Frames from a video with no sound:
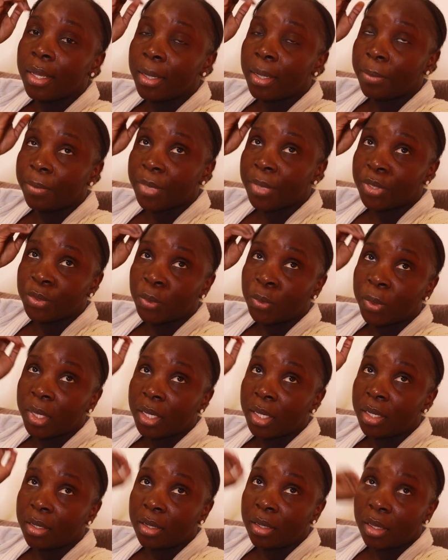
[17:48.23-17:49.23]
in
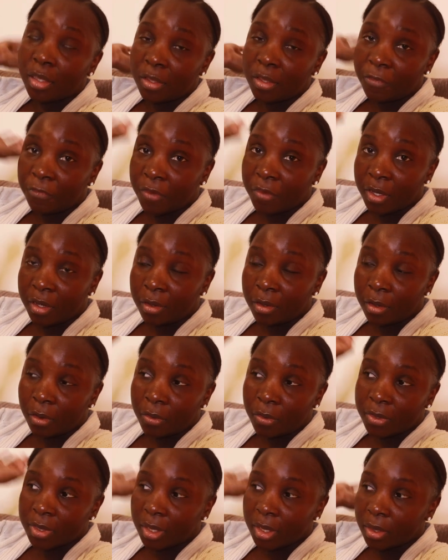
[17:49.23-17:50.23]
between the
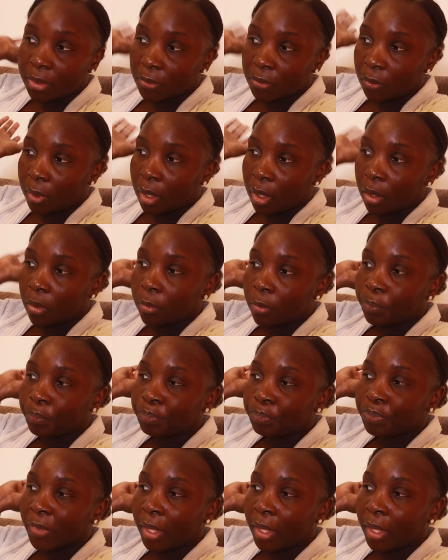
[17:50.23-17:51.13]
videos as well